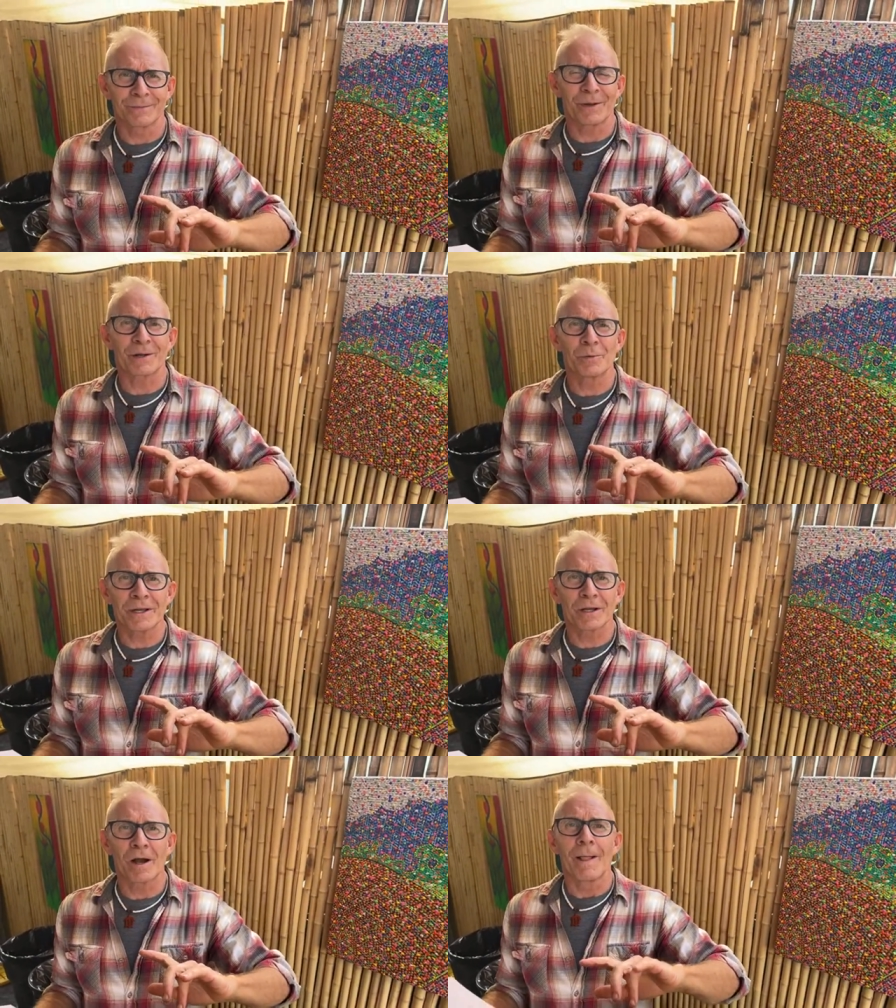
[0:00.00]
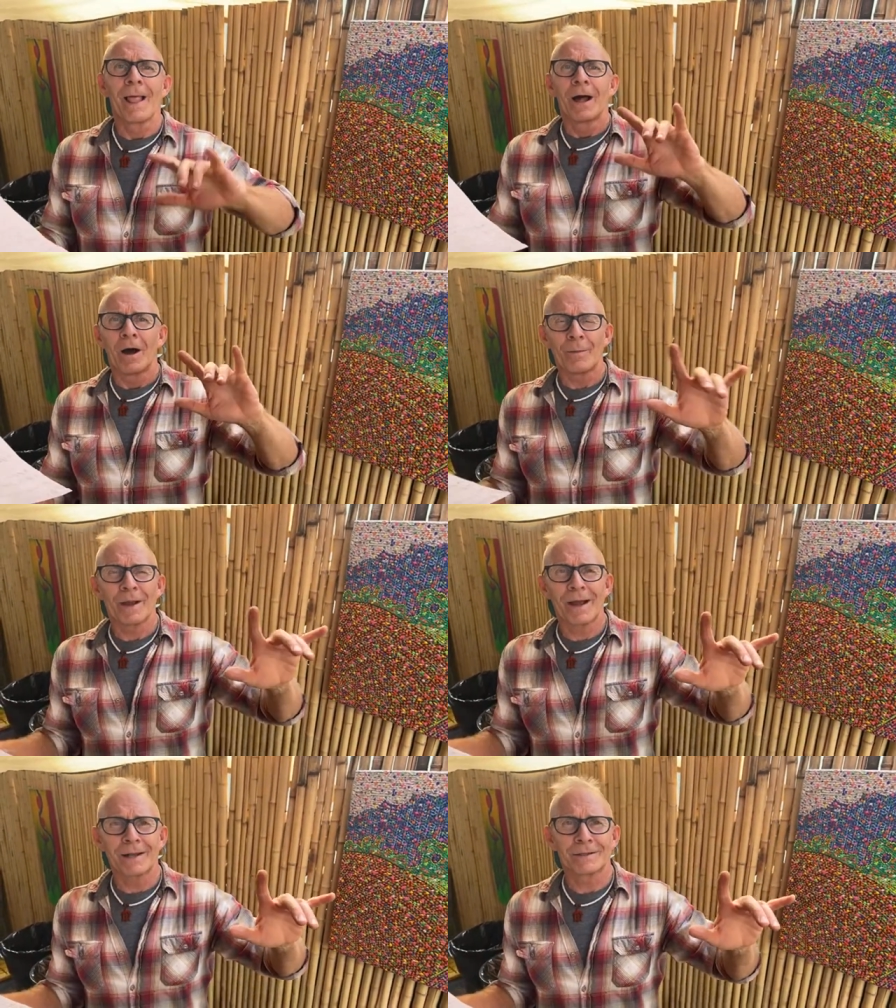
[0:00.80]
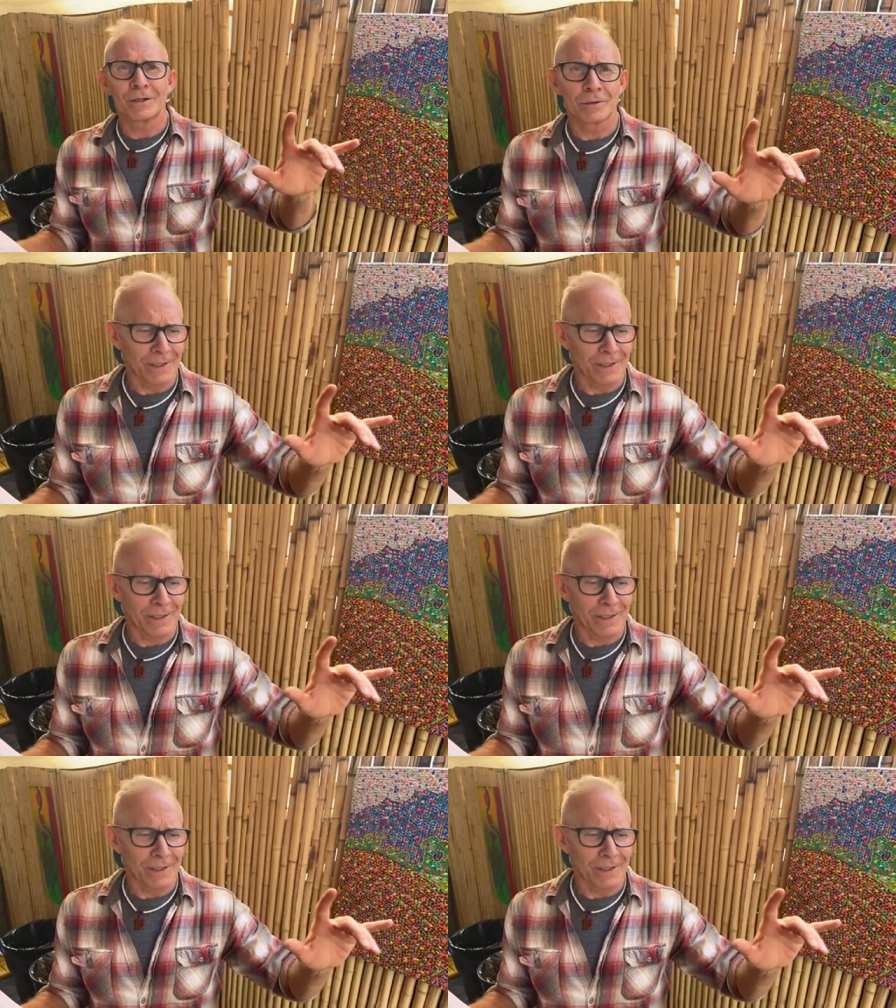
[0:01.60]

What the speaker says: about a week ago. Oh my God, you know,